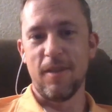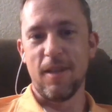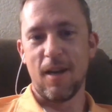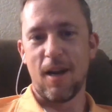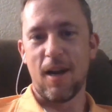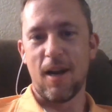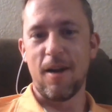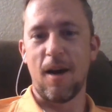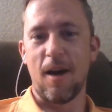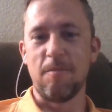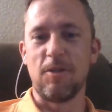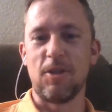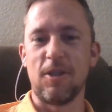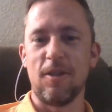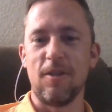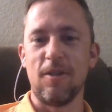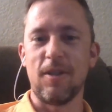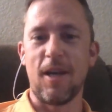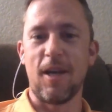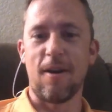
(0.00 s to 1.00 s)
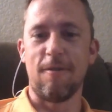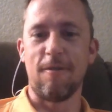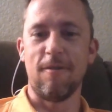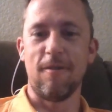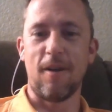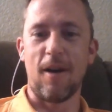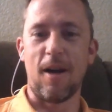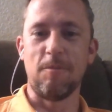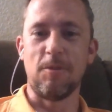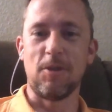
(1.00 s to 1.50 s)
I'm sure
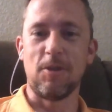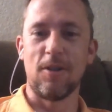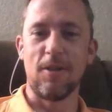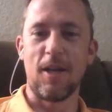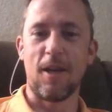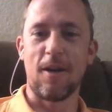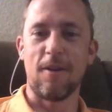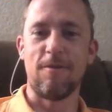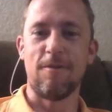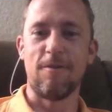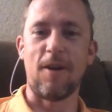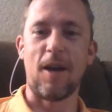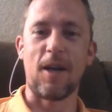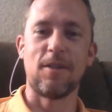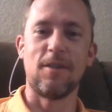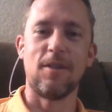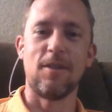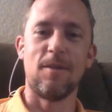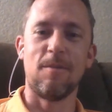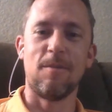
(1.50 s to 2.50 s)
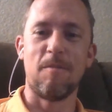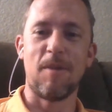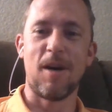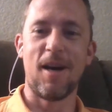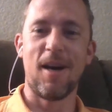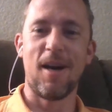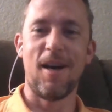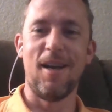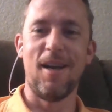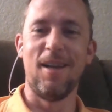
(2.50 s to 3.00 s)
that affected
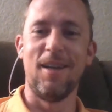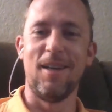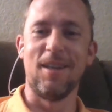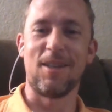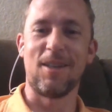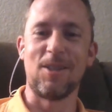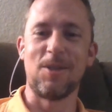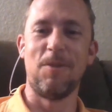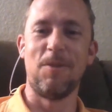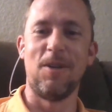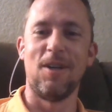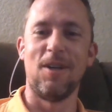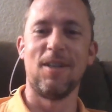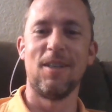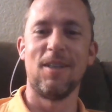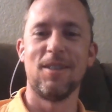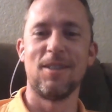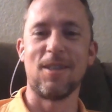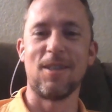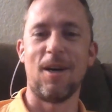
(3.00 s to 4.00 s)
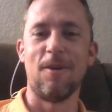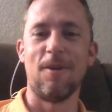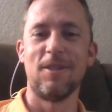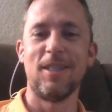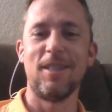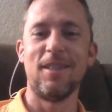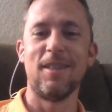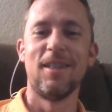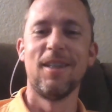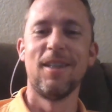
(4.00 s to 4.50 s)
my experience of
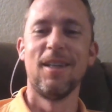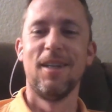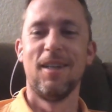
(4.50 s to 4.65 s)
it.